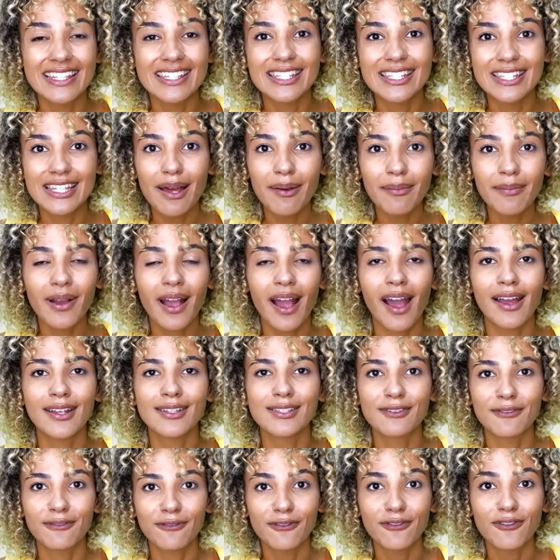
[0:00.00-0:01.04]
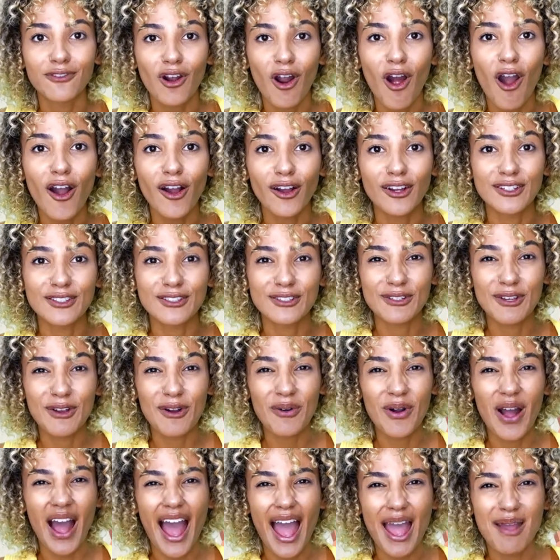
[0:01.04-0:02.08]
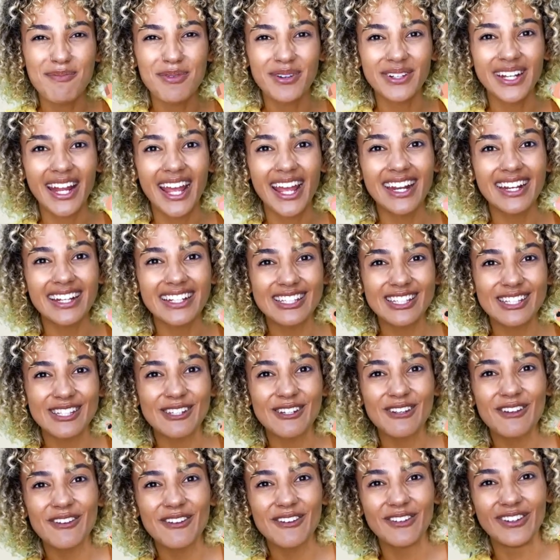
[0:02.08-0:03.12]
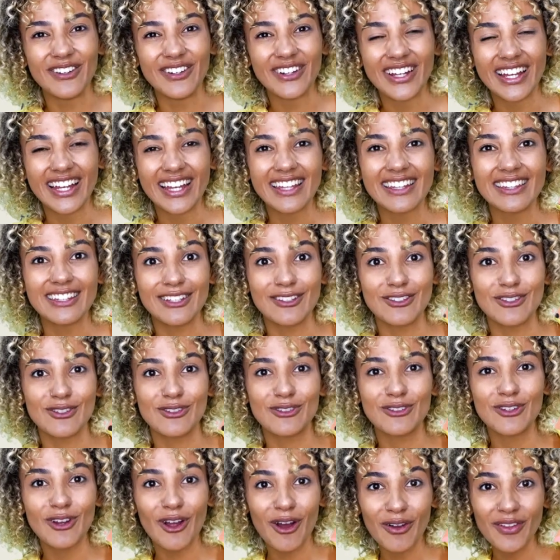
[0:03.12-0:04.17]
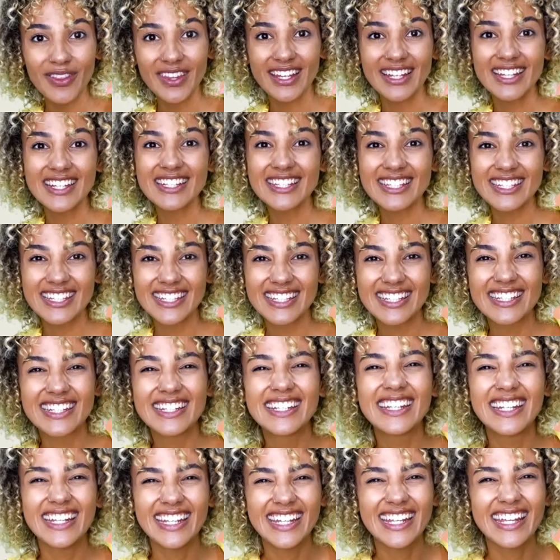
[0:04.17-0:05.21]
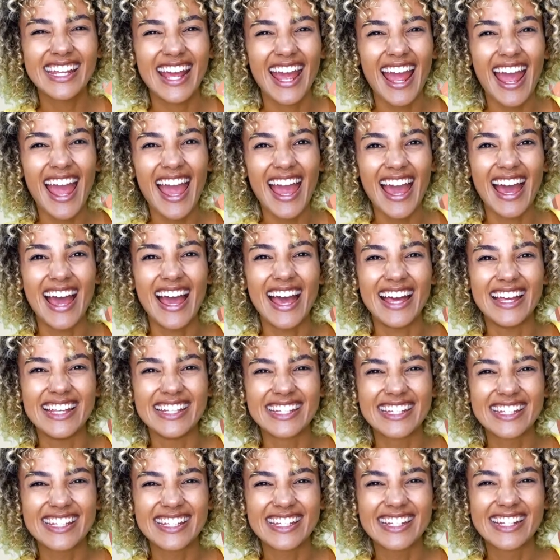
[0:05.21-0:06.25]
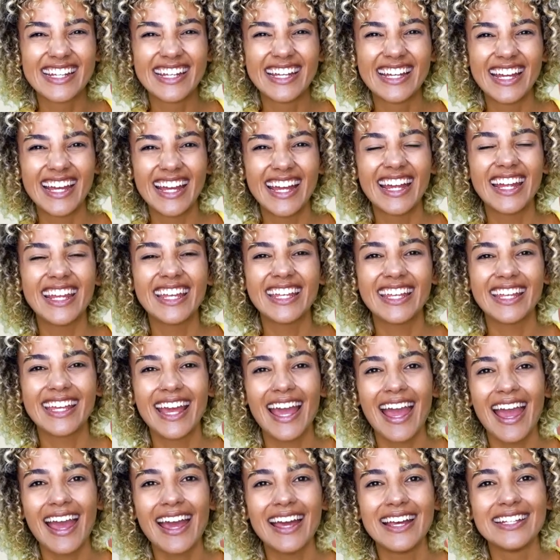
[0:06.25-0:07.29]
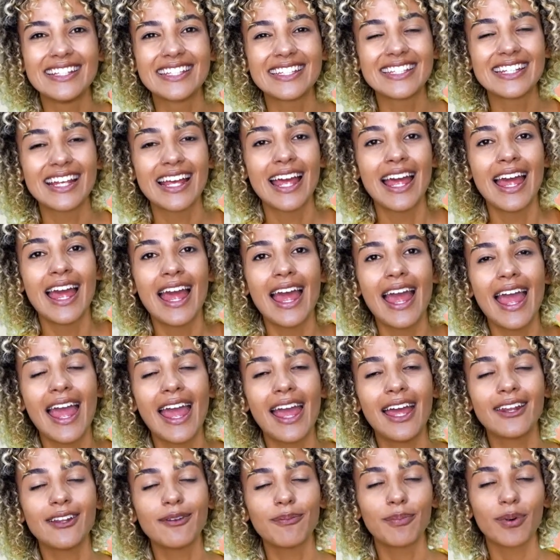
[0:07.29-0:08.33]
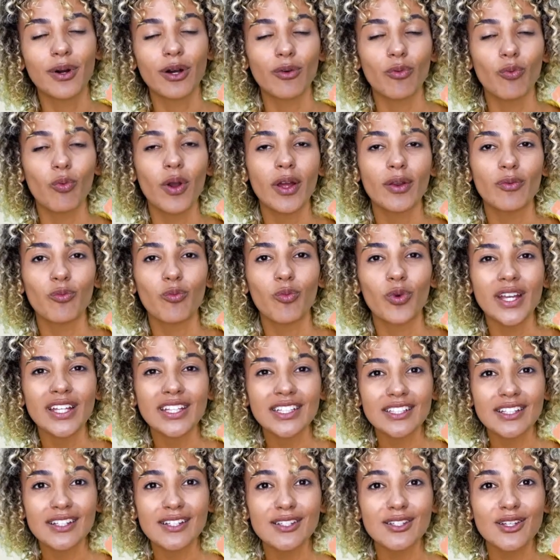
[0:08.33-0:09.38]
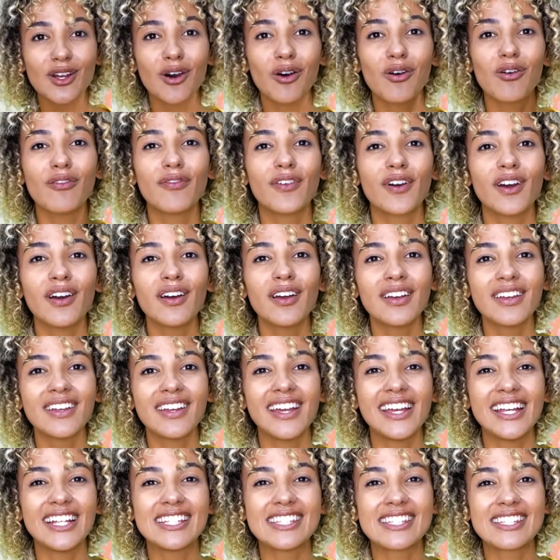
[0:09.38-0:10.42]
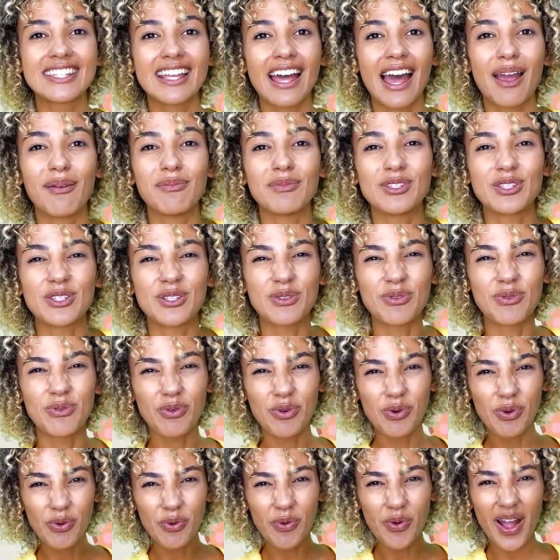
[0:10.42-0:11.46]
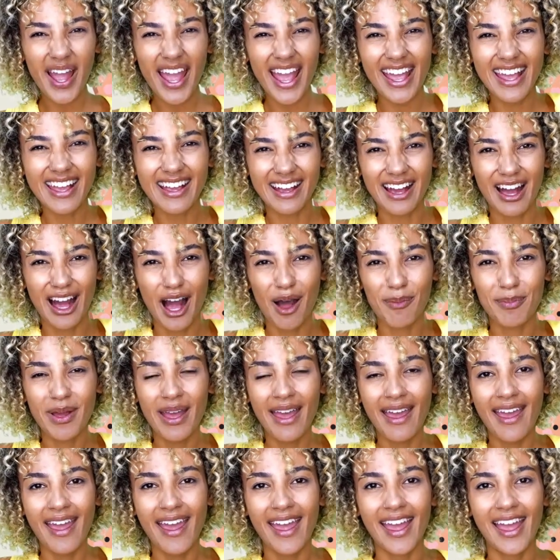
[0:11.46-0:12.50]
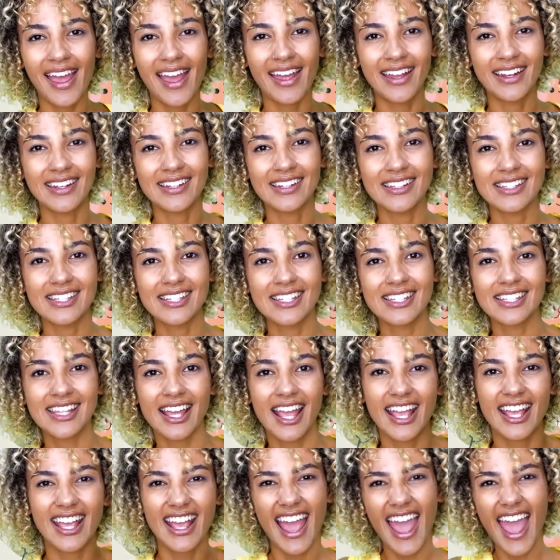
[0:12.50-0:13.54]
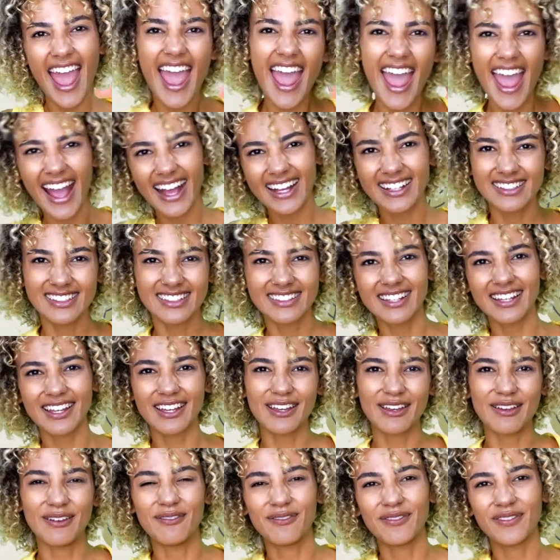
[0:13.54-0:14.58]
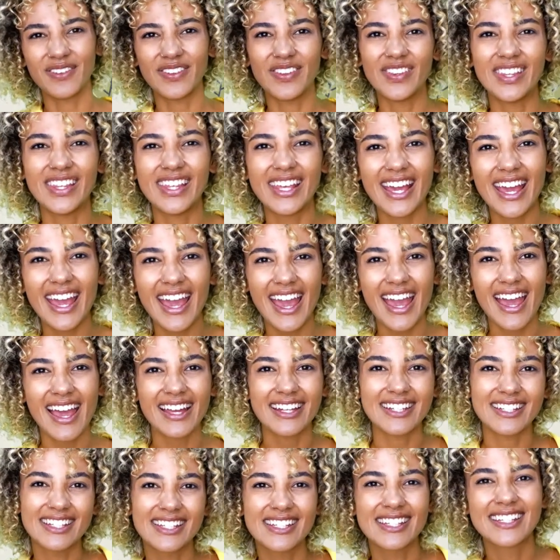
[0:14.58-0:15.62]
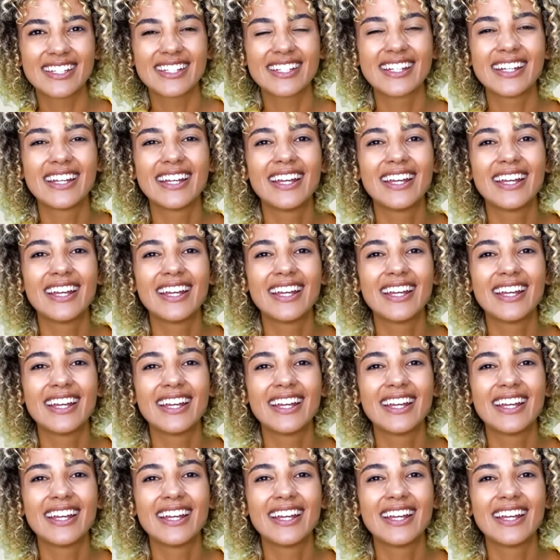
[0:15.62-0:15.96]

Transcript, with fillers: Some kinds of frogs go hibernating too. Did you know this? Yes. Yes. And but when winter's over, it's time to wake up and stay active. Yes.